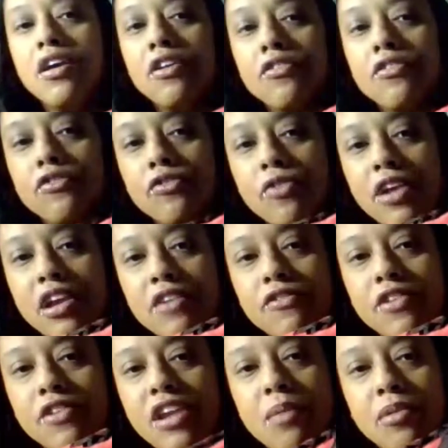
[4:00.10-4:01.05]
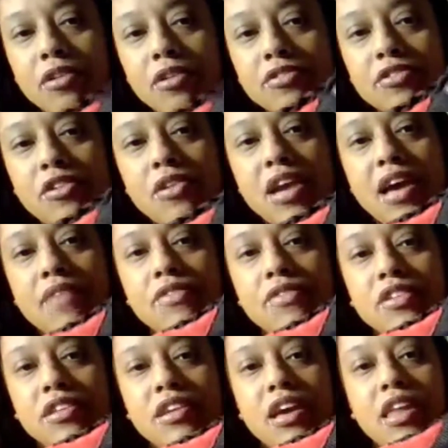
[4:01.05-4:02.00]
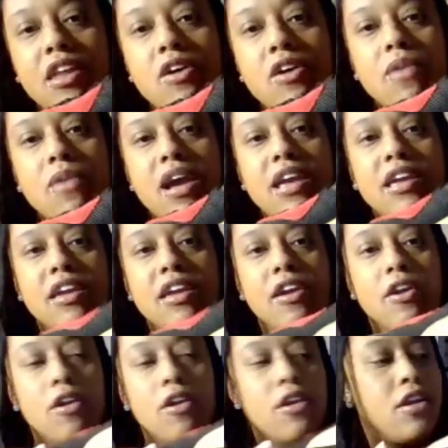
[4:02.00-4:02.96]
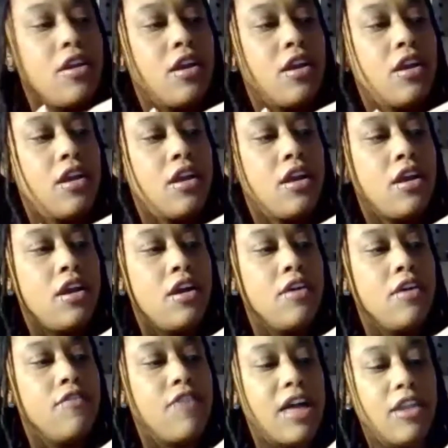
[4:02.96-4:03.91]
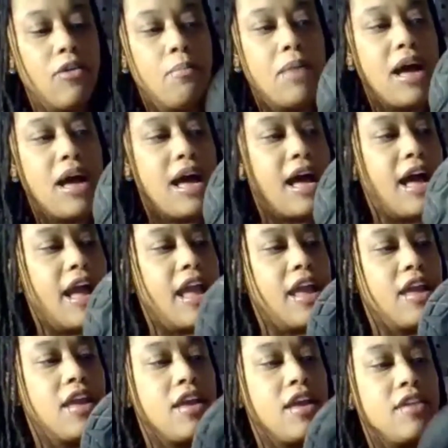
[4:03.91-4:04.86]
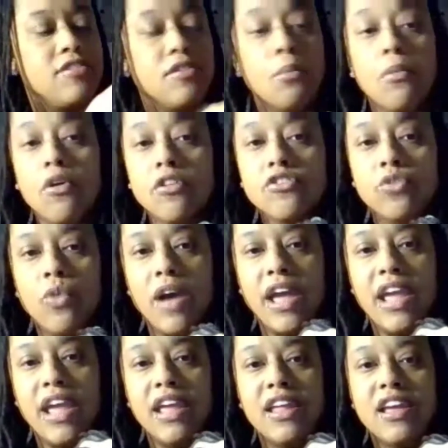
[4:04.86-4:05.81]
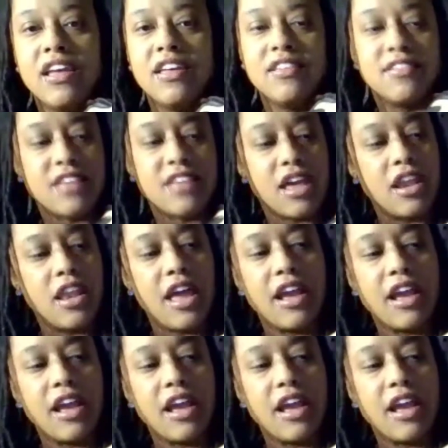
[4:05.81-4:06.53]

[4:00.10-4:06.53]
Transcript: Freaking phenomenal. So you have the yellow right here, followed by some more suede. It's kind of like